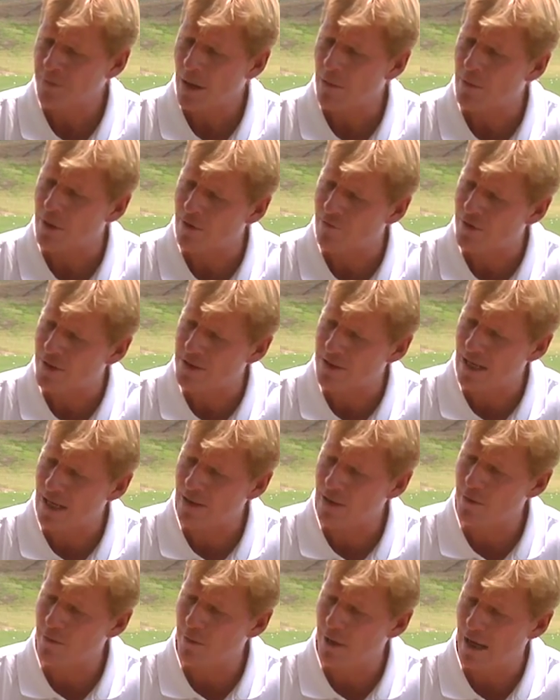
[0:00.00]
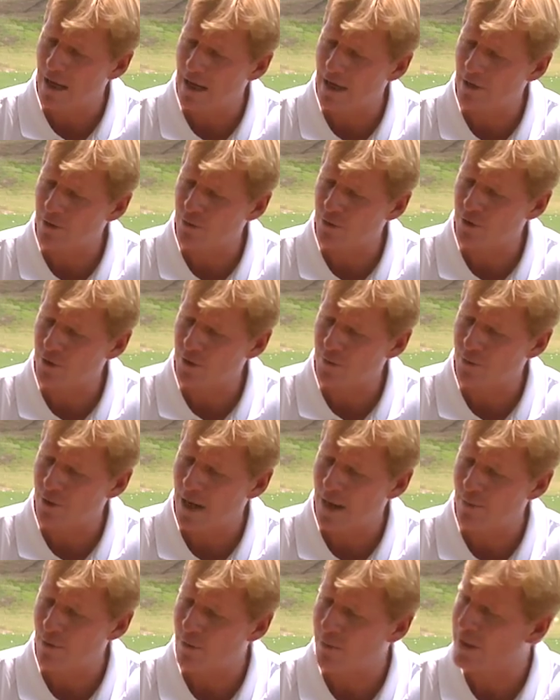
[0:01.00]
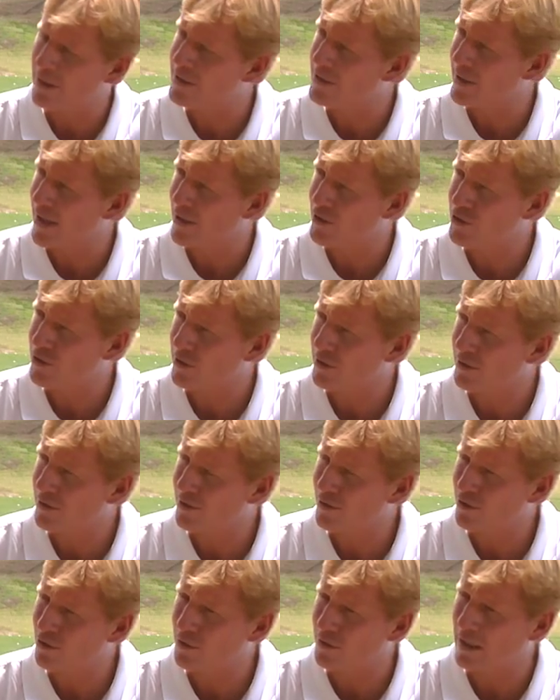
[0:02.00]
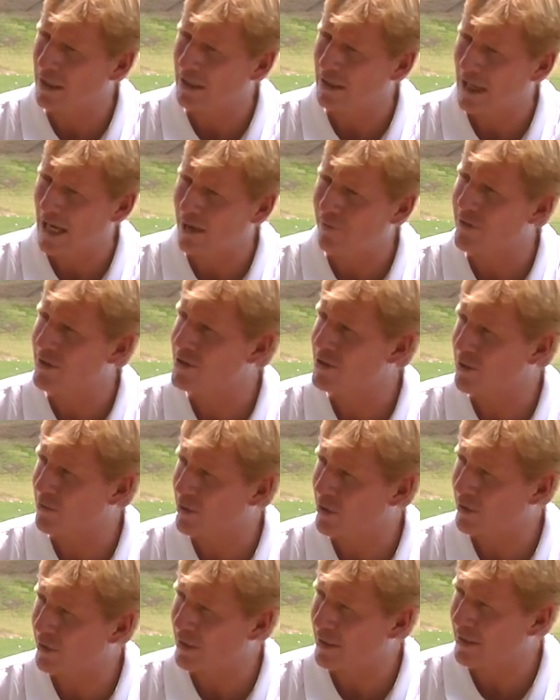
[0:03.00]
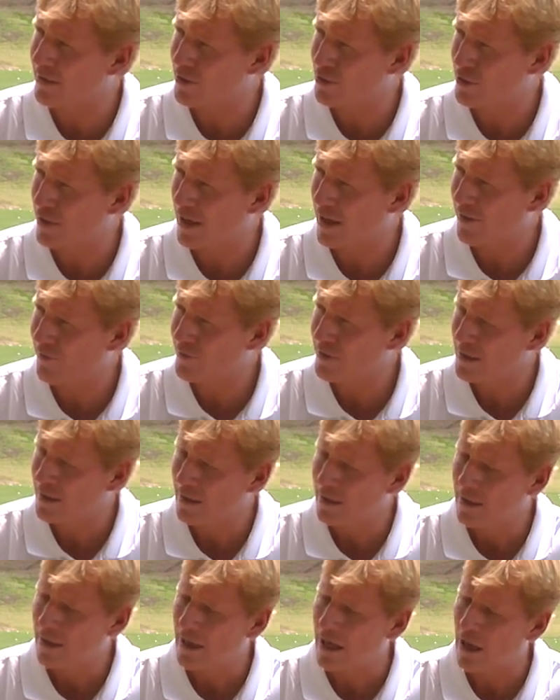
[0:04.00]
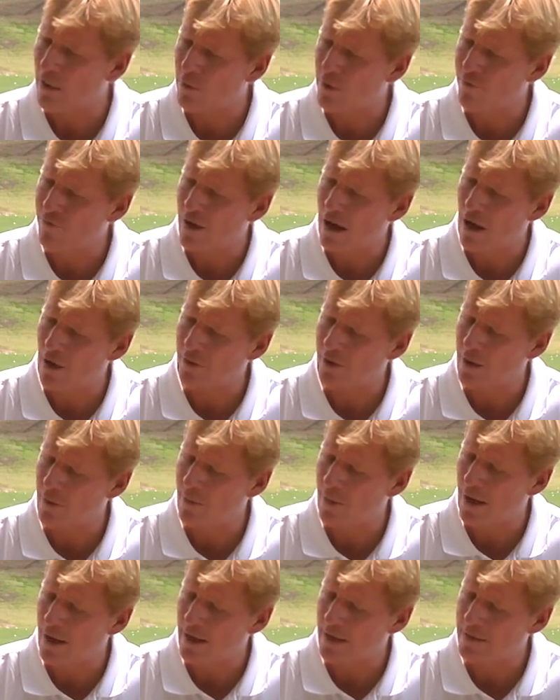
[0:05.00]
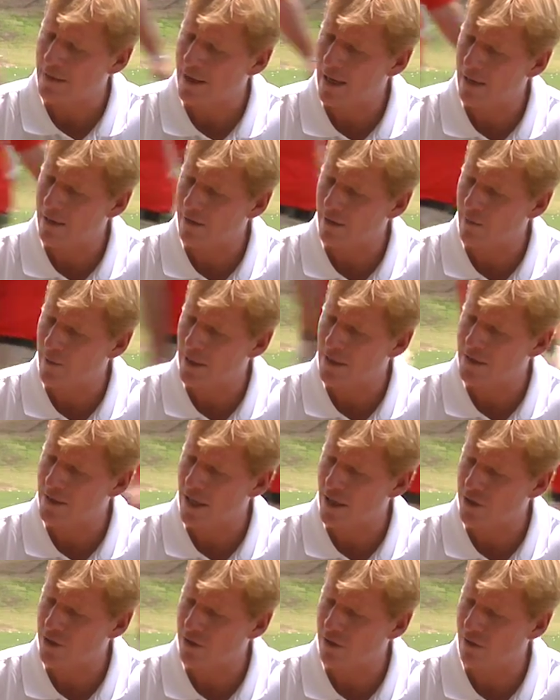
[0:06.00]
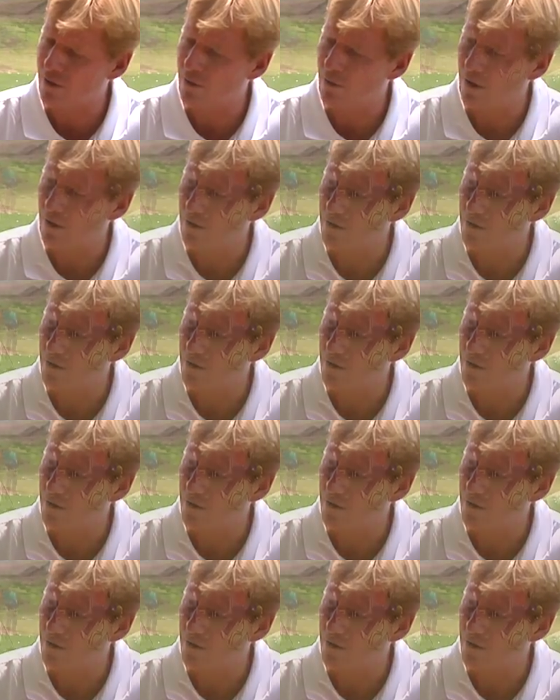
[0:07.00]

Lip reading: But if it's not combined with a proper midsection, you get a lot of instability in the shaft. And we found that by taking the midsection and